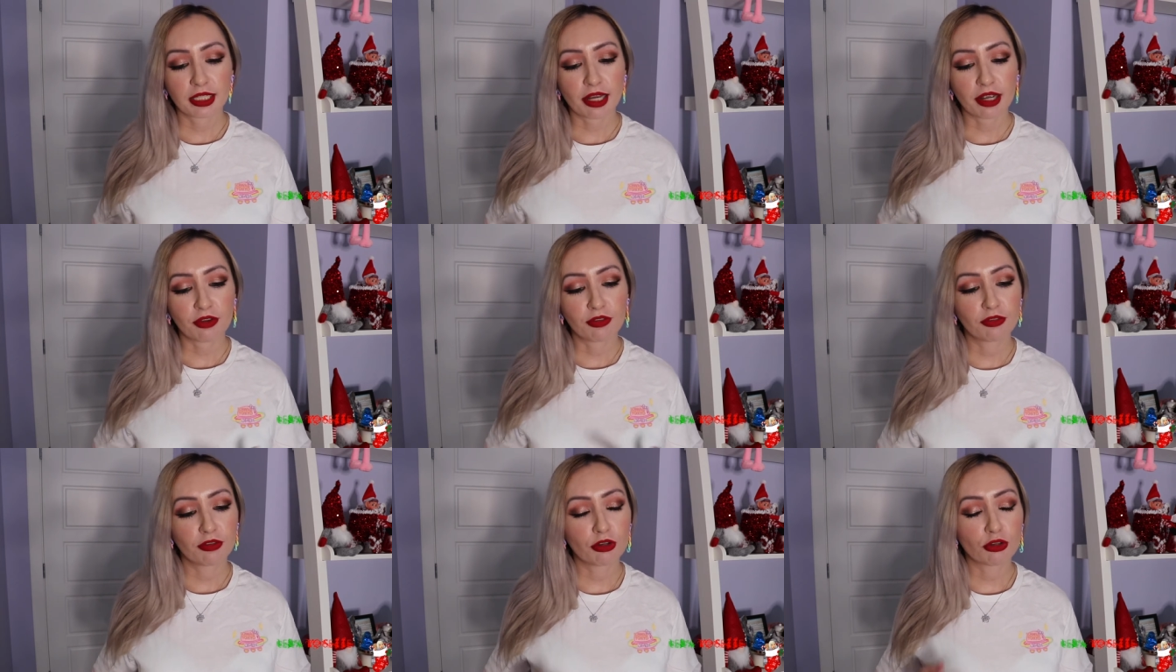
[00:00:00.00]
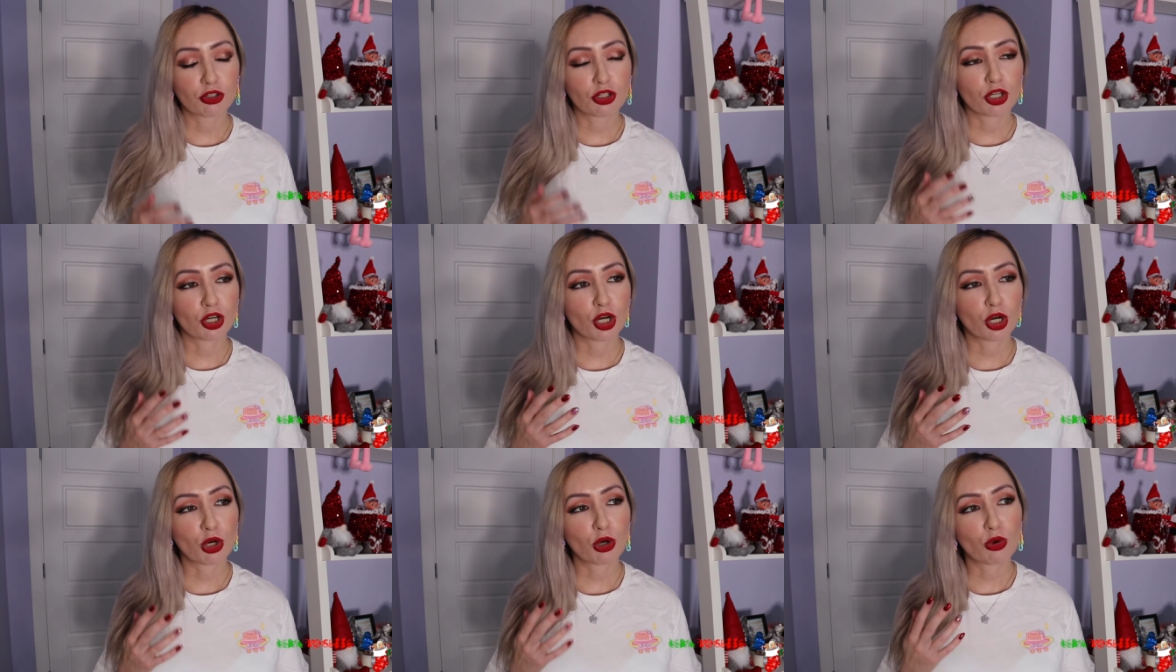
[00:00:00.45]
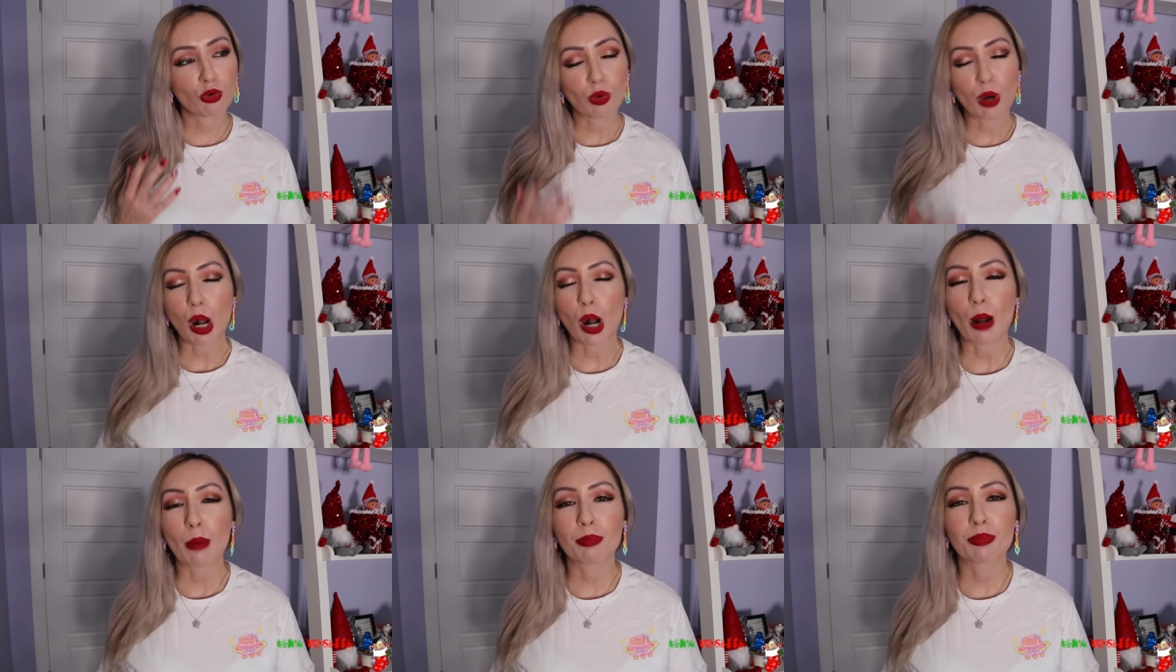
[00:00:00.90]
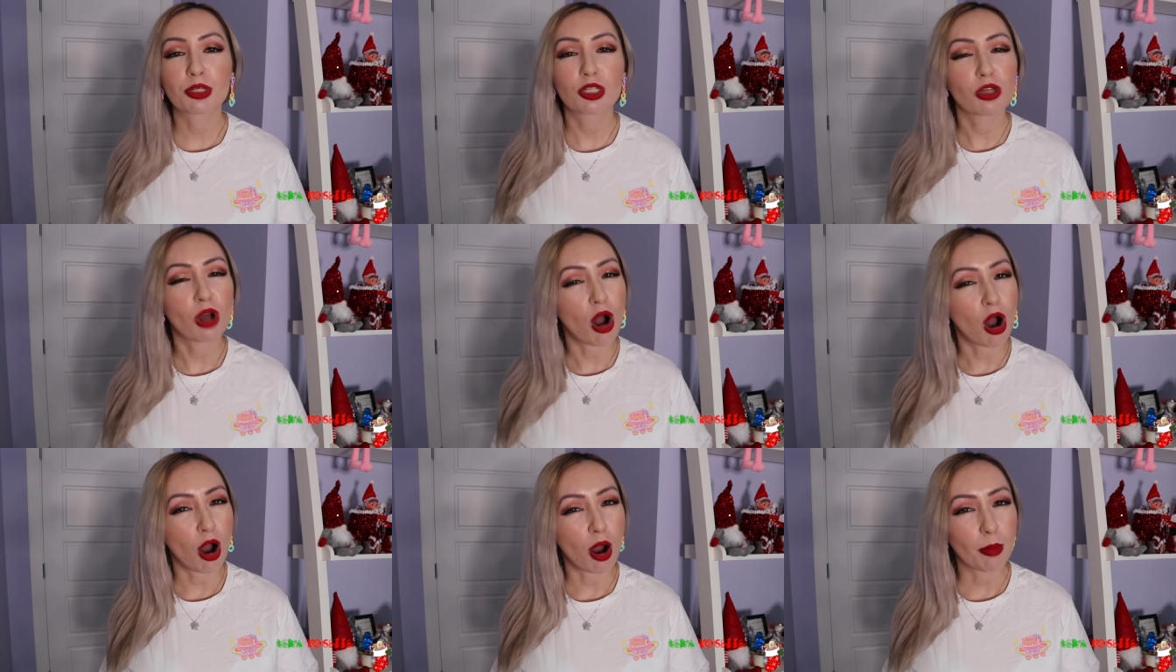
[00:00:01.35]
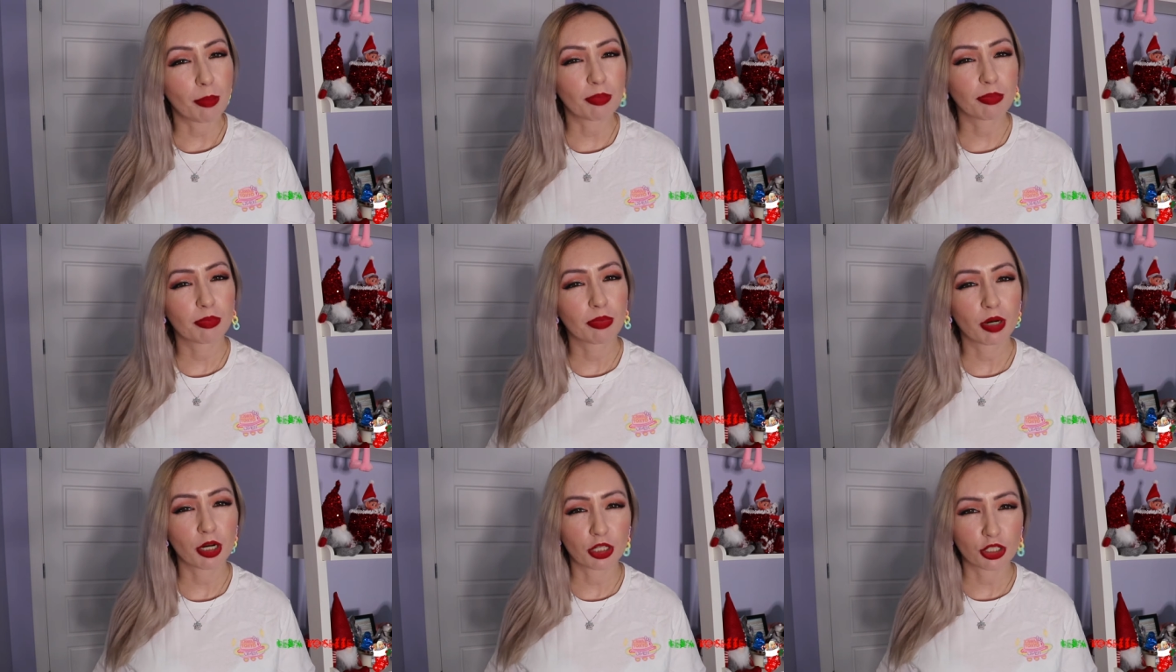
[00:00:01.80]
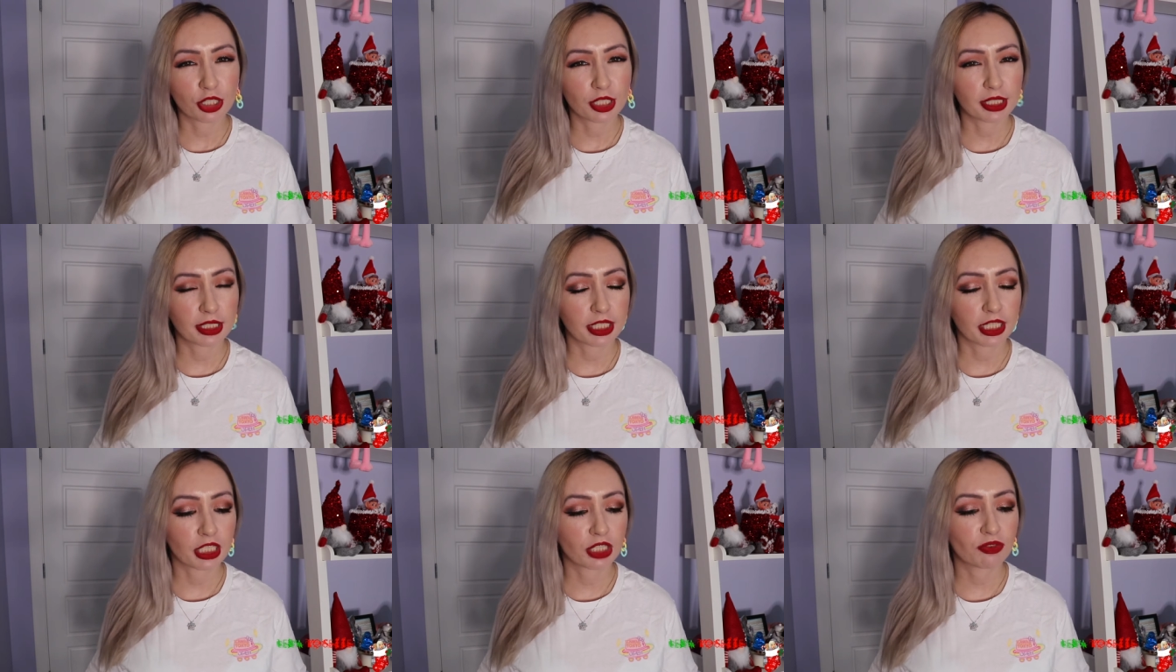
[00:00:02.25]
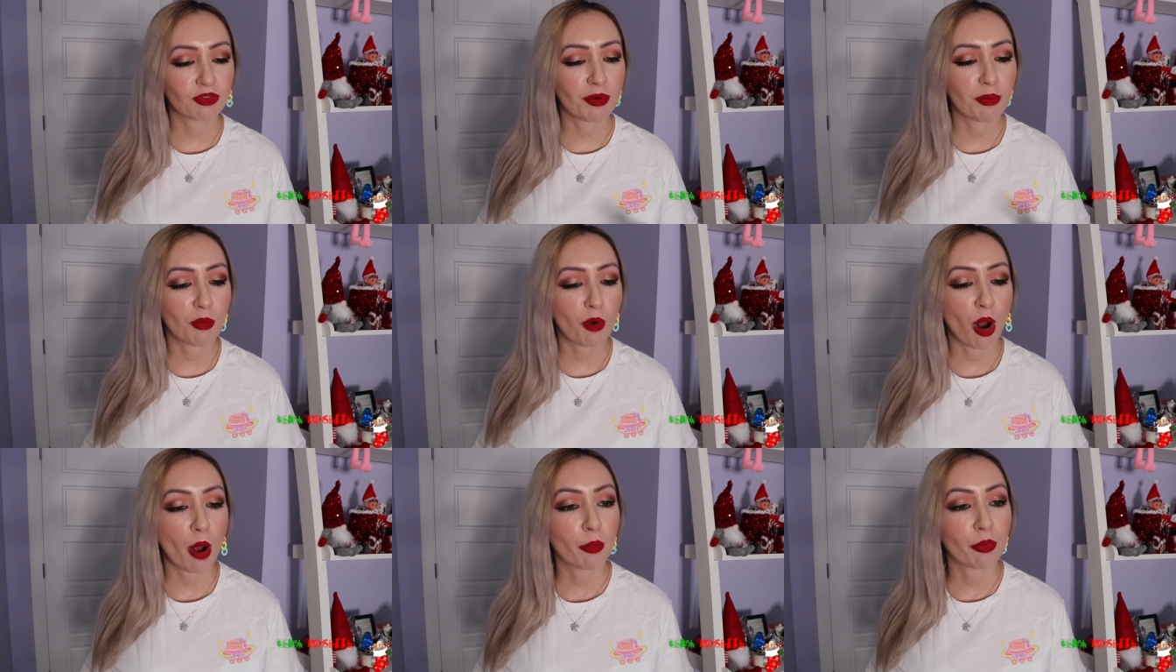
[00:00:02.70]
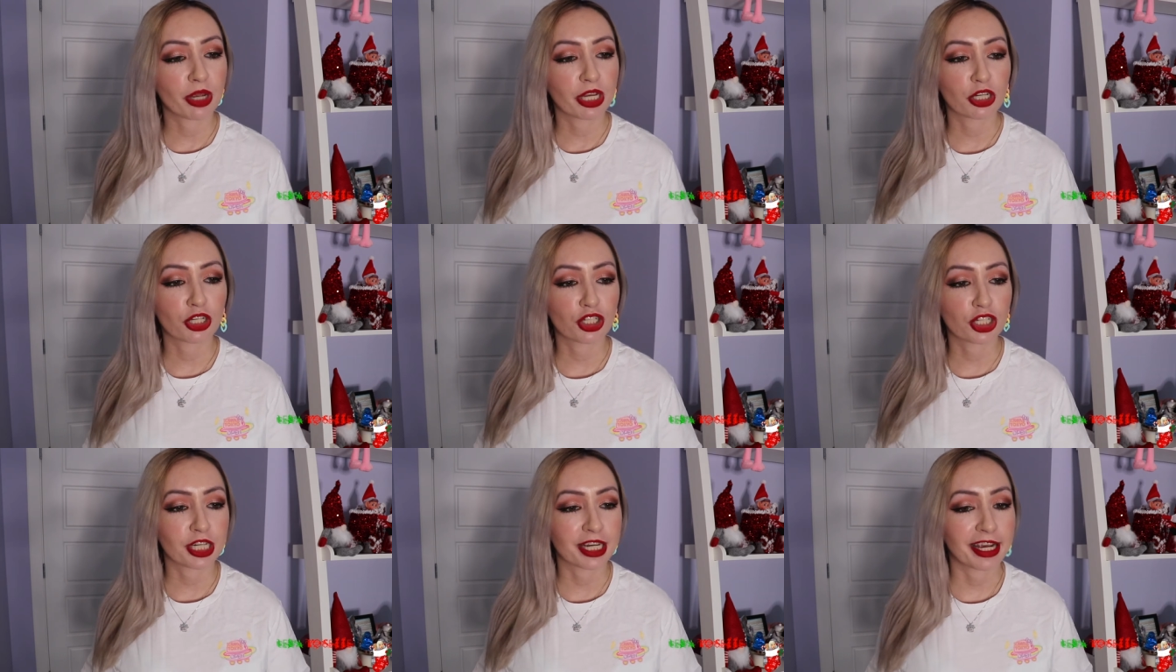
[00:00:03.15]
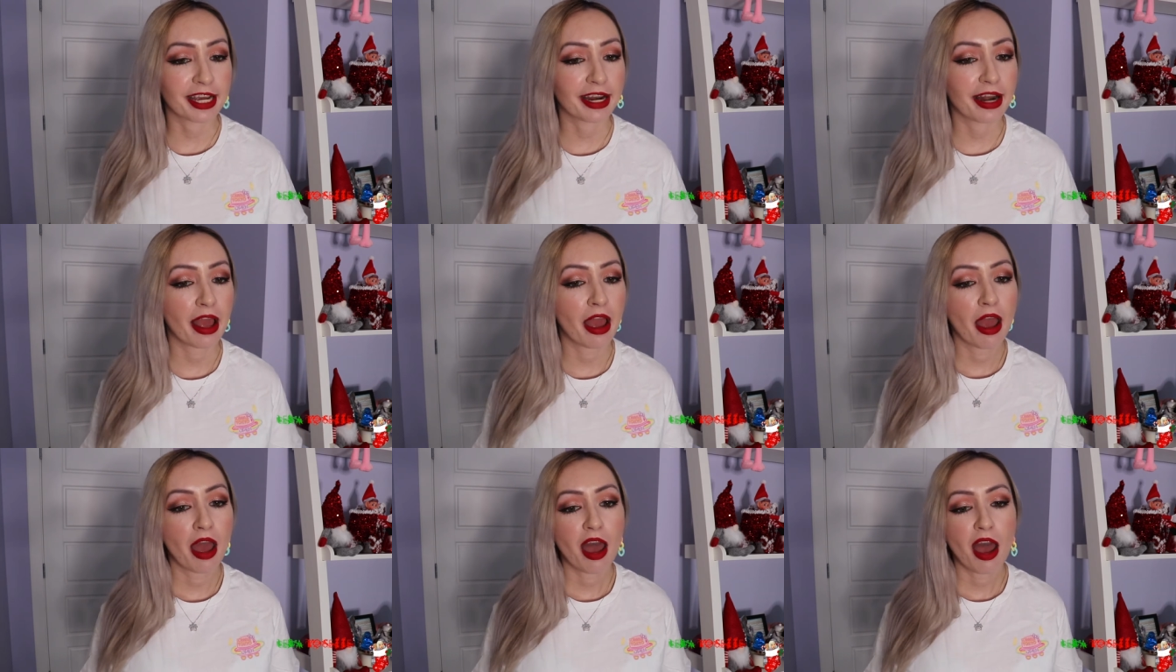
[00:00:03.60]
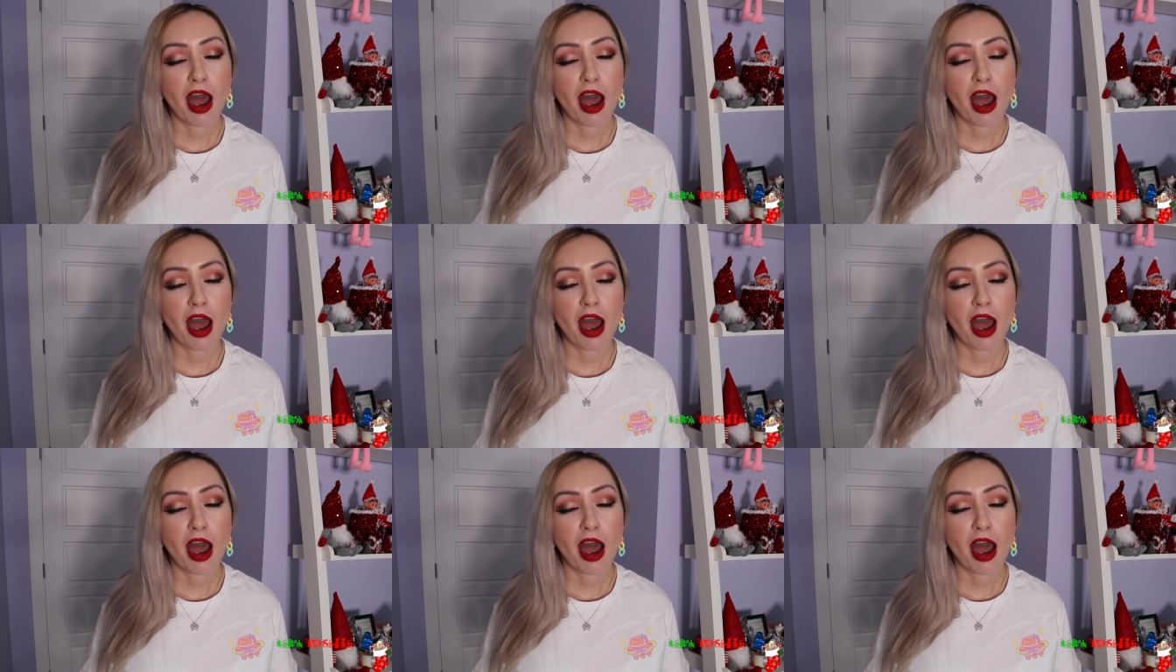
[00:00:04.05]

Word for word: like future crop top purchases from Romwe and Shein,